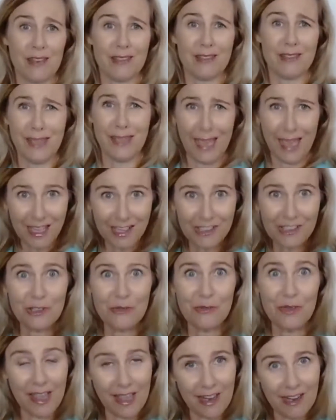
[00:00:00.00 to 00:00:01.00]
but the
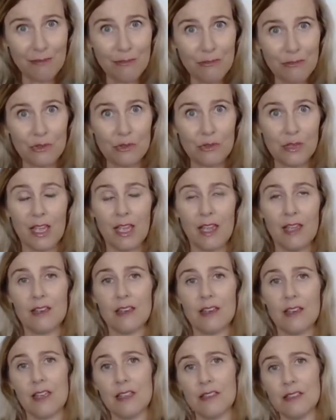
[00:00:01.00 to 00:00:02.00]
actual animal.
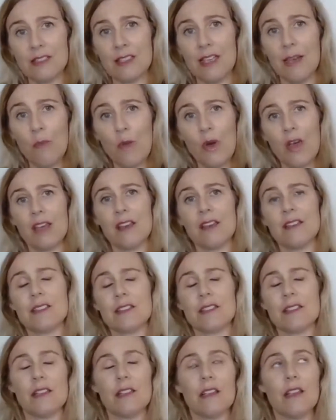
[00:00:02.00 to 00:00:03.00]
And in some
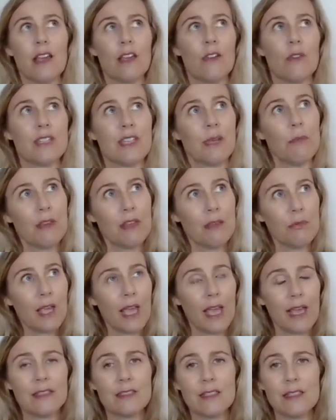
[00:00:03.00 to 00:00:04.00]
ways, like some of the
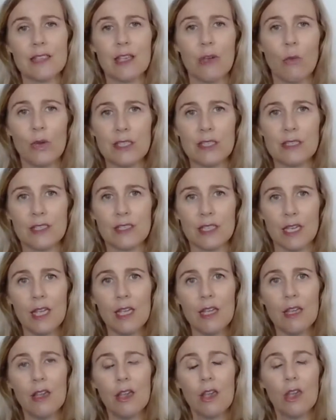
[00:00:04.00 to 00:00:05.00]
cases that we
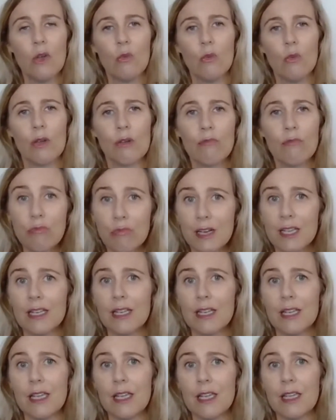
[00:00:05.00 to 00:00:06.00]
see, we
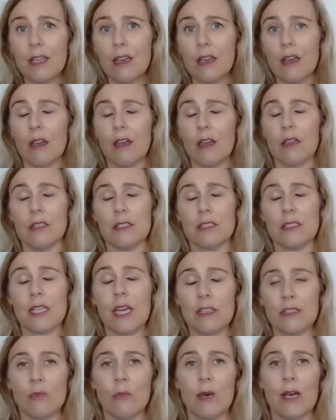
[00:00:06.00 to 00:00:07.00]
really
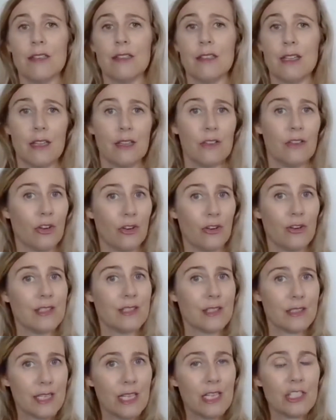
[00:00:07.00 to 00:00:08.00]
start to wonder,
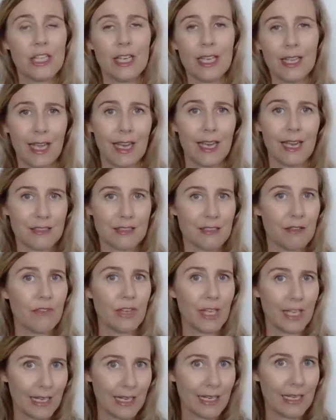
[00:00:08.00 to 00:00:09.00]
is this actually a case
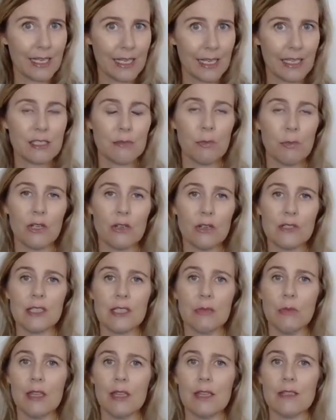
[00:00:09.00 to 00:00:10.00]
of neglect?
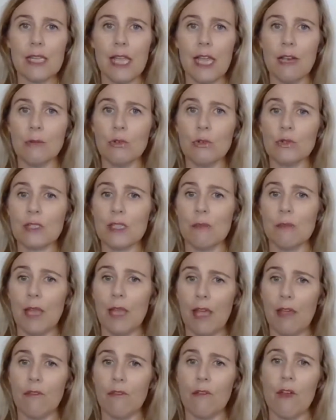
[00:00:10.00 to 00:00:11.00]
Because some of these animals can
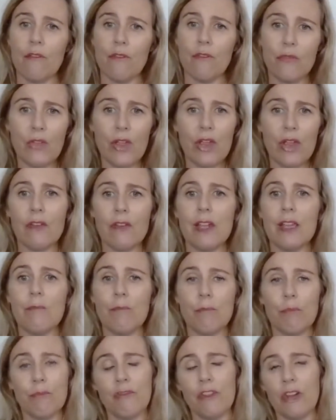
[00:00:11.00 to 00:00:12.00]
have
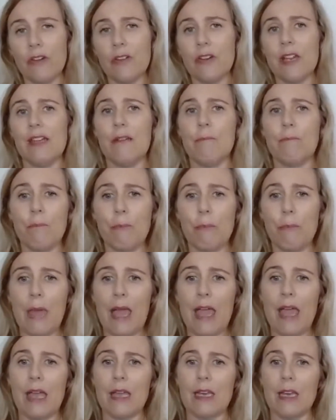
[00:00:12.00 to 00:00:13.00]
very, very
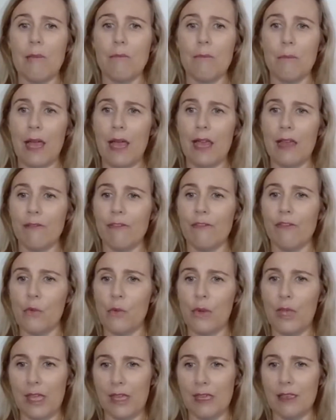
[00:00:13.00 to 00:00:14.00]
bad and
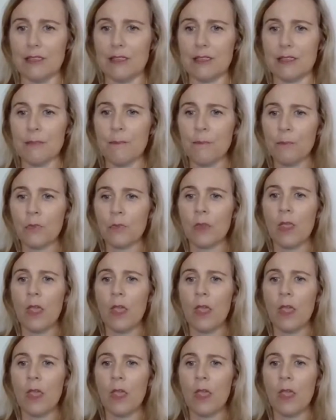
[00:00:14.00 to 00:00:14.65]
painful ears.